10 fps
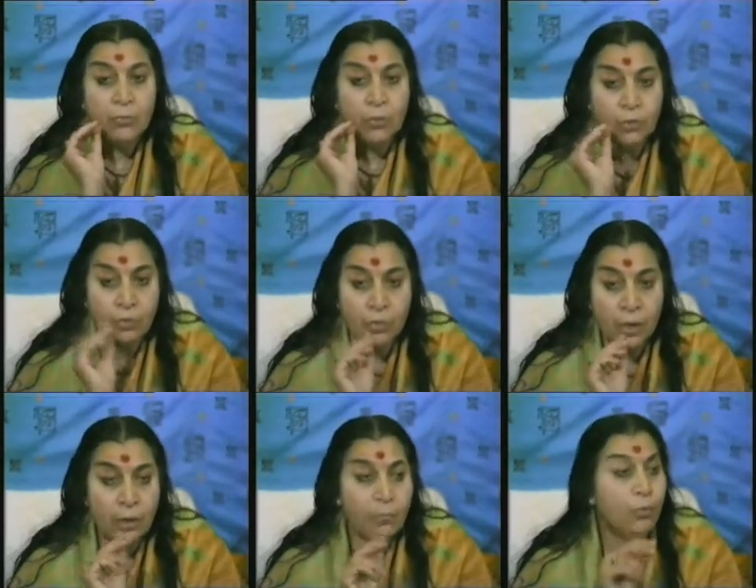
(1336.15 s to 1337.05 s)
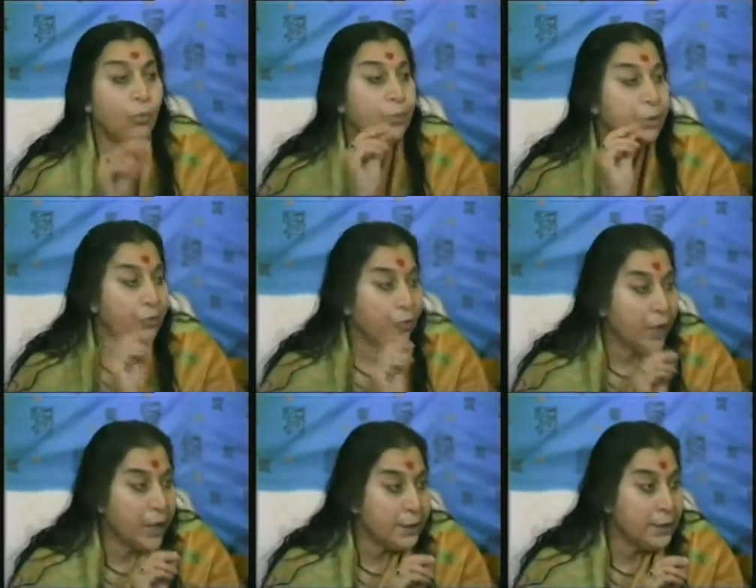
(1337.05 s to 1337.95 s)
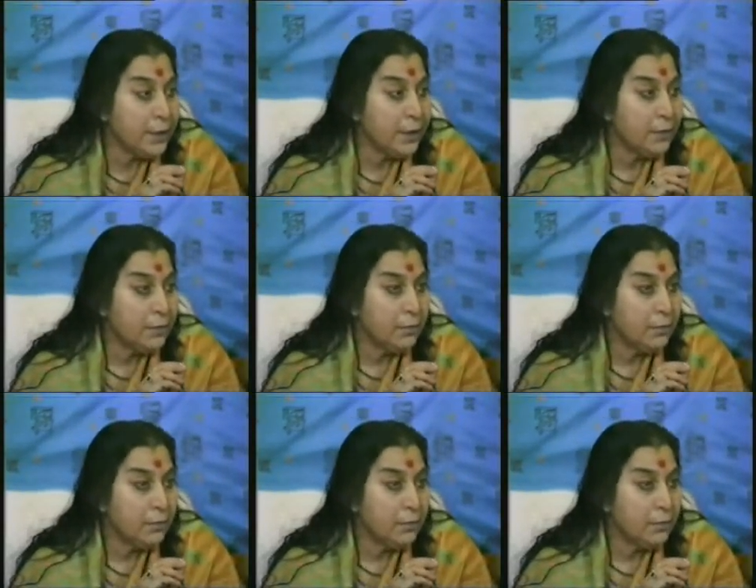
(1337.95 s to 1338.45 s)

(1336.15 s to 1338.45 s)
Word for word: more grown up, more patronizing.